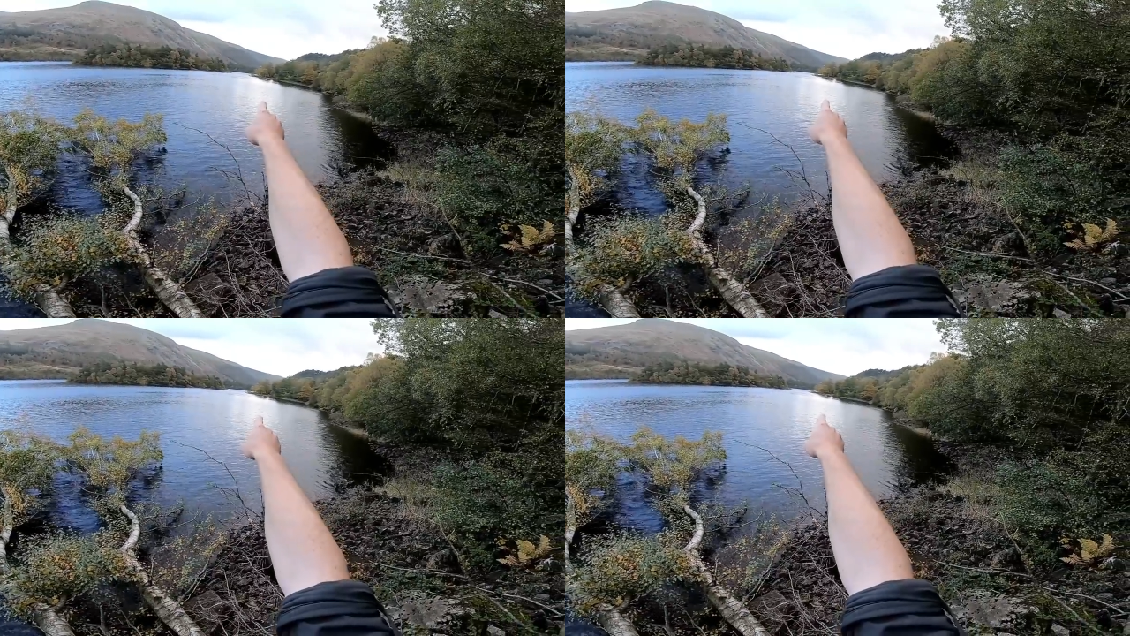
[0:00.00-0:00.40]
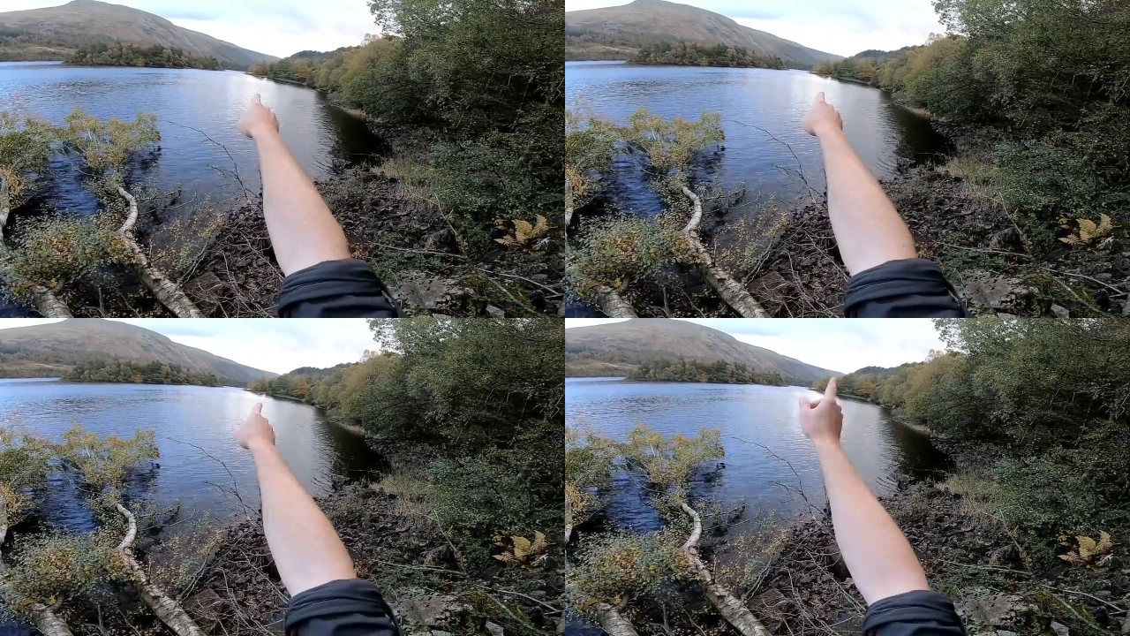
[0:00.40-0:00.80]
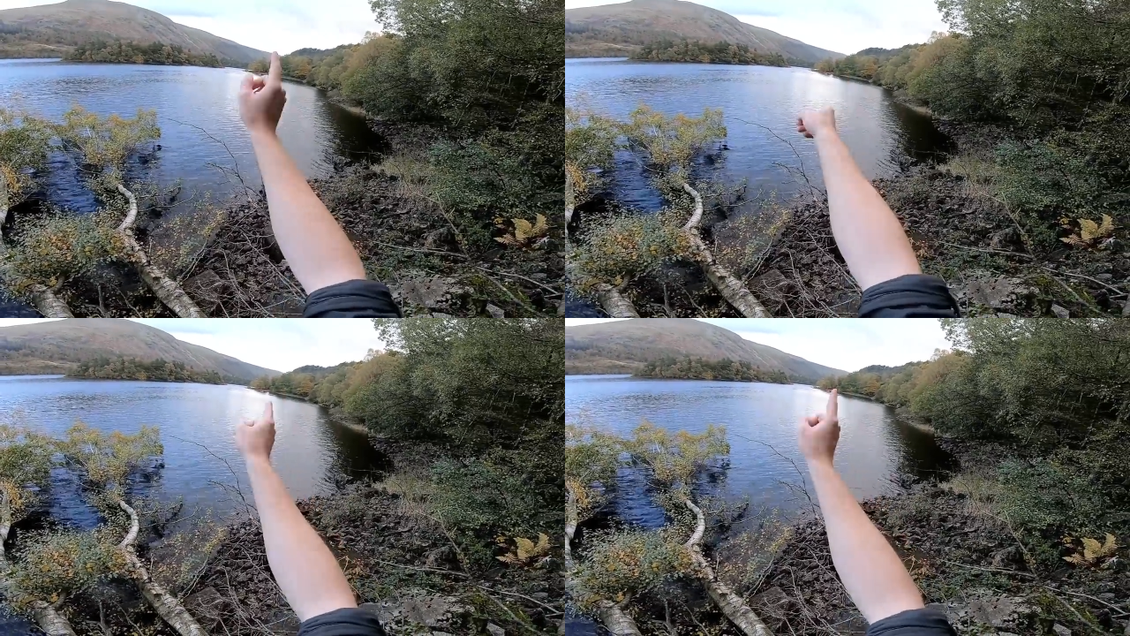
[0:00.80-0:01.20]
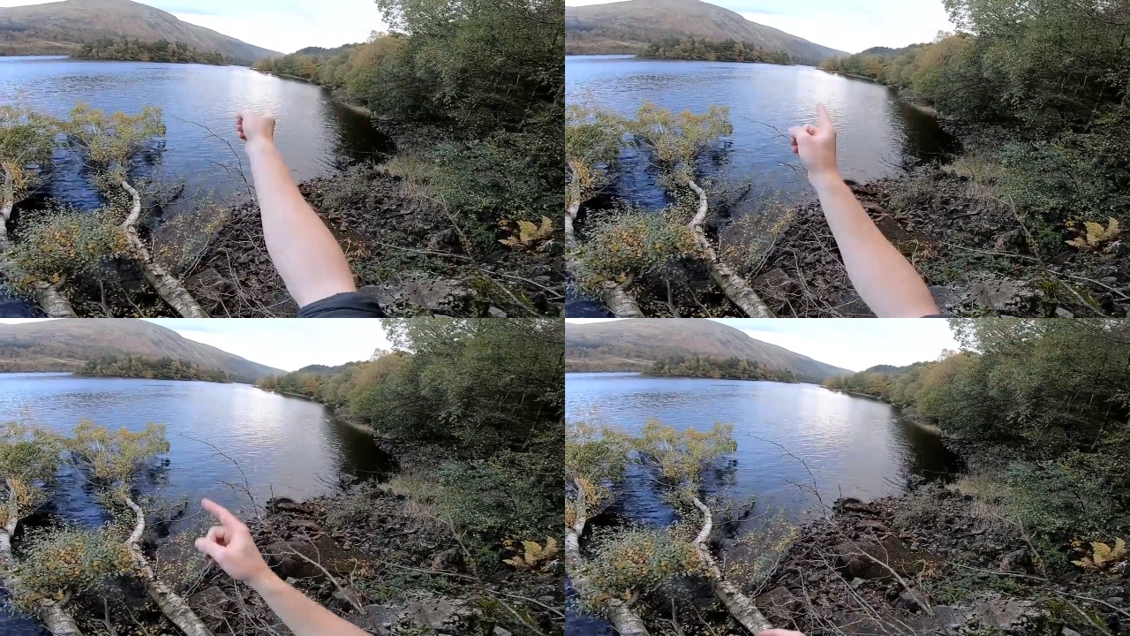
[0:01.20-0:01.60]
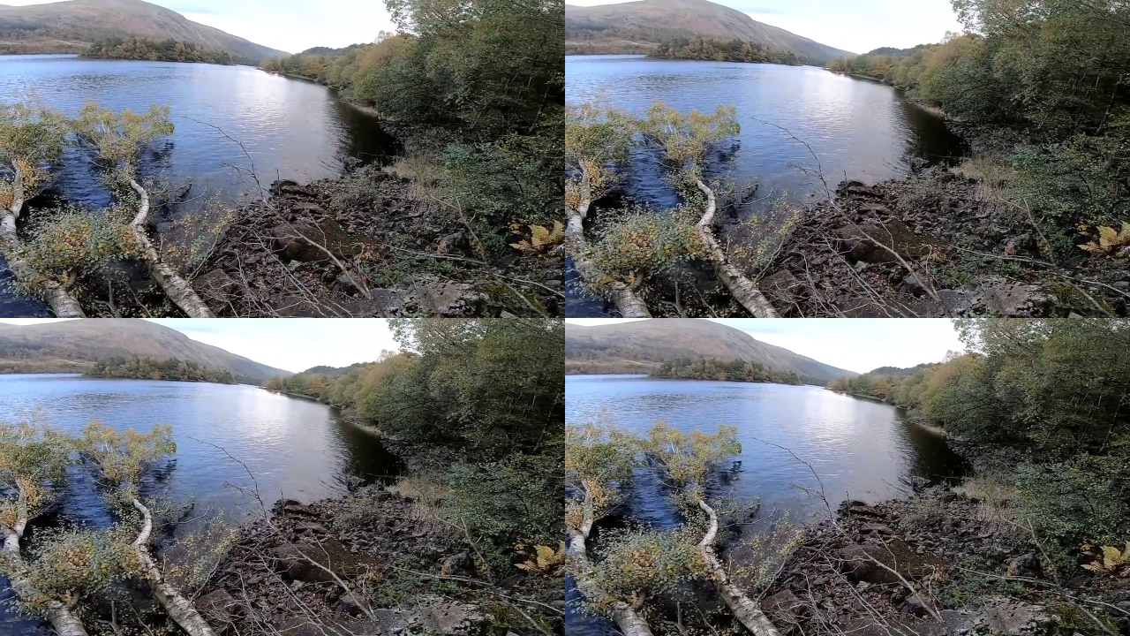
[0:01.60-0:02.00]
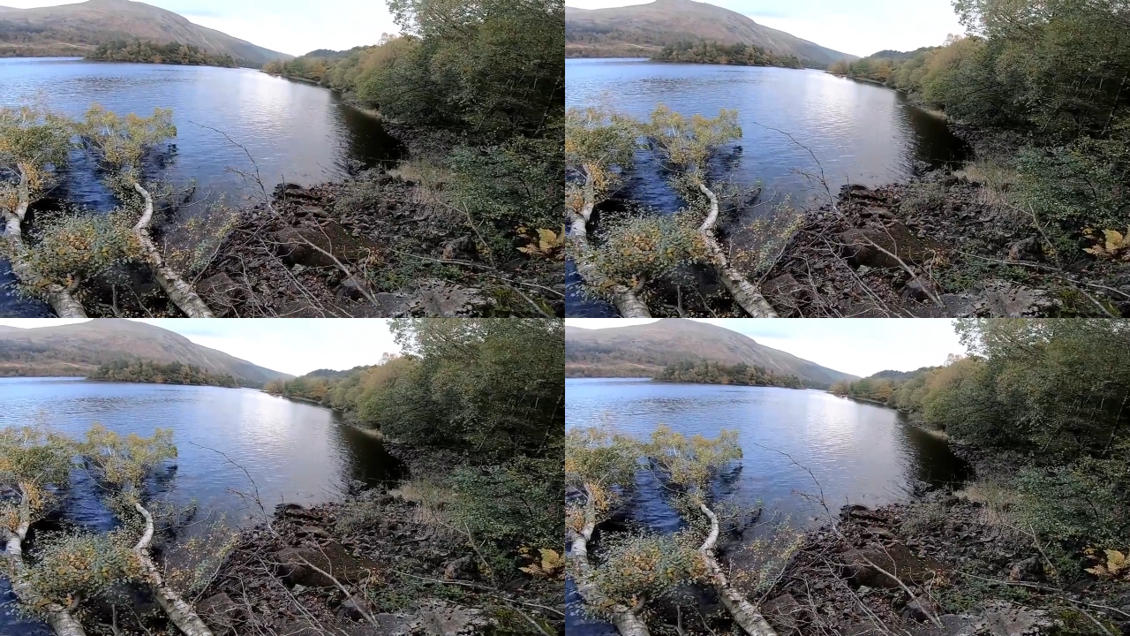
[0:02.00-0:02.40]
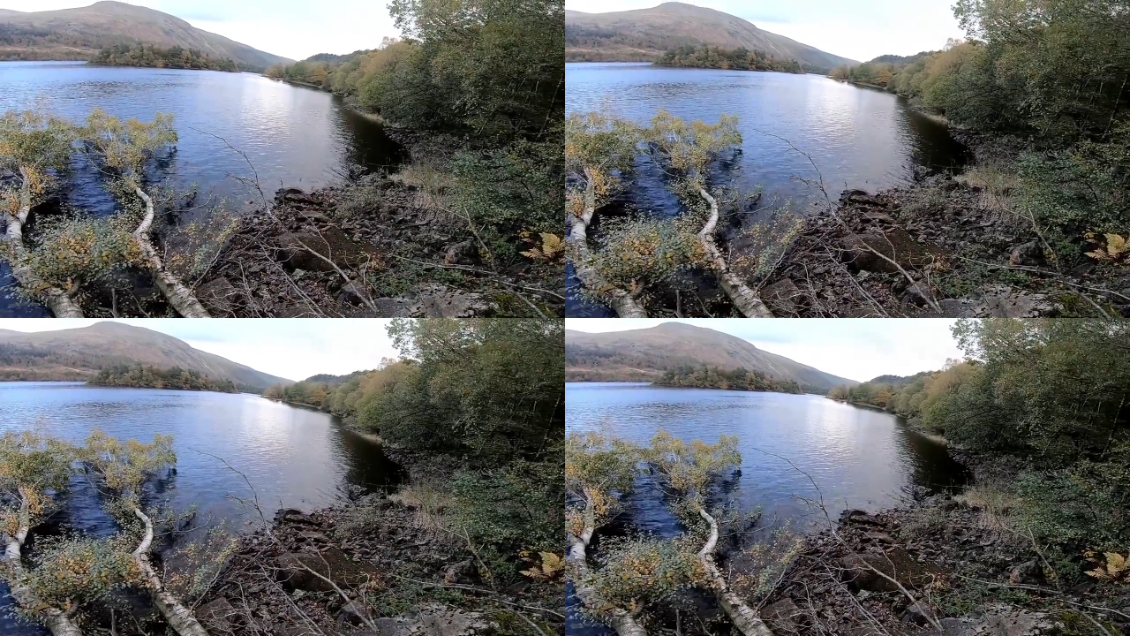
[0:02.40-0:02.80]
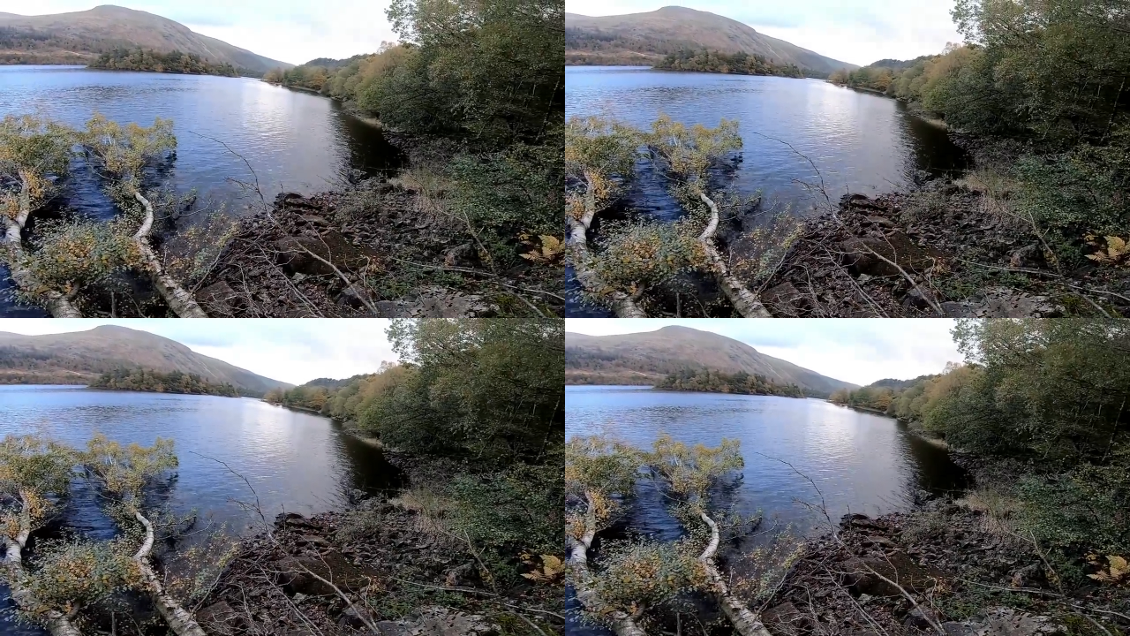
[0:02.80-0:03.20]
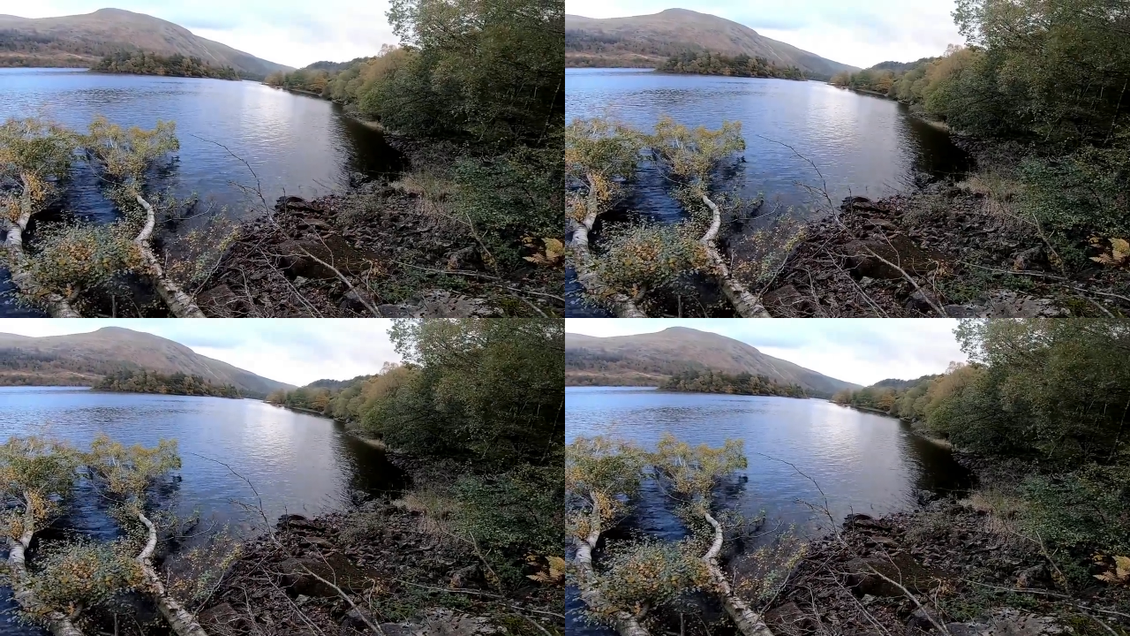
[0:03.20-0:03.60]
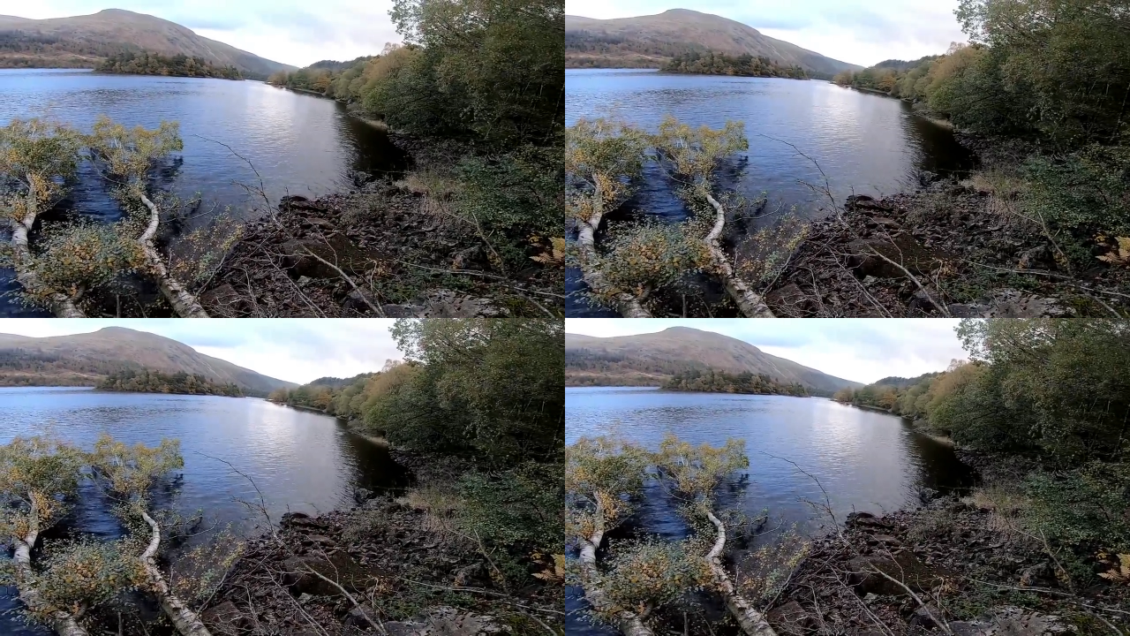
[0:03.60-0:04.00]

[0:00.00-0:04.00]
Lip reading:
[unreadable: no face in view]